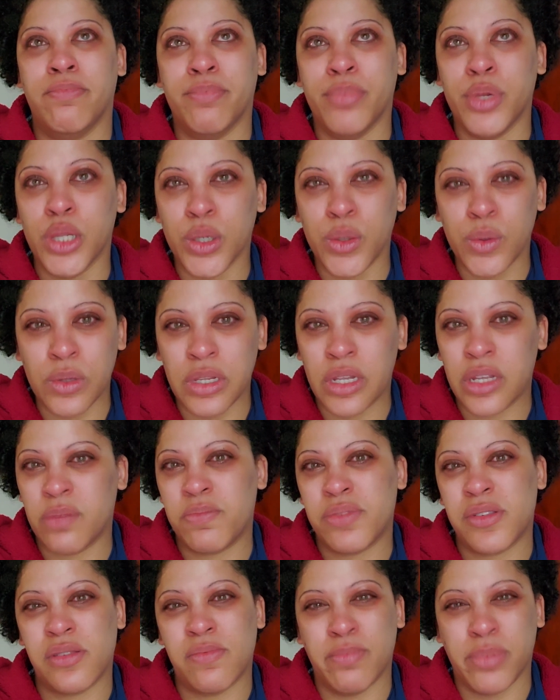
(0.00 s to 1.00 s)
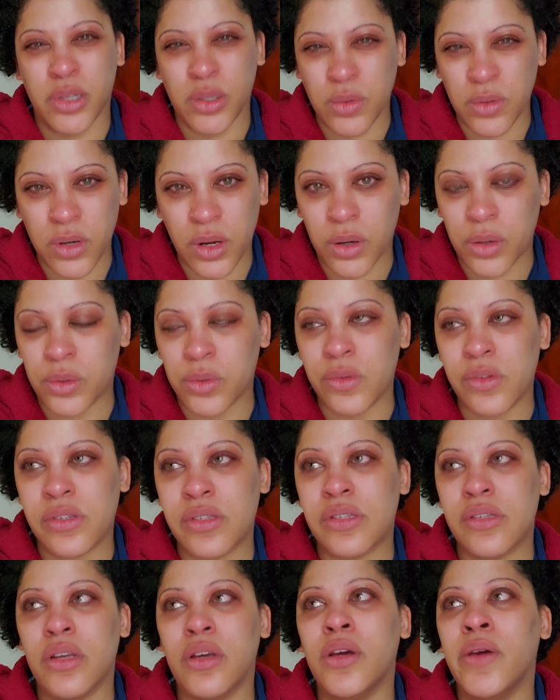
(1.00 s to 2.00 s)
blue lips, blue
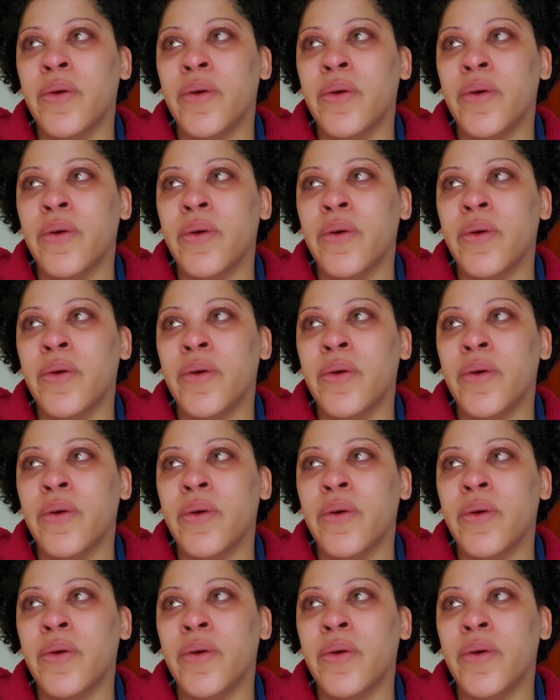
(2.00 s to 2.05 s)
nose.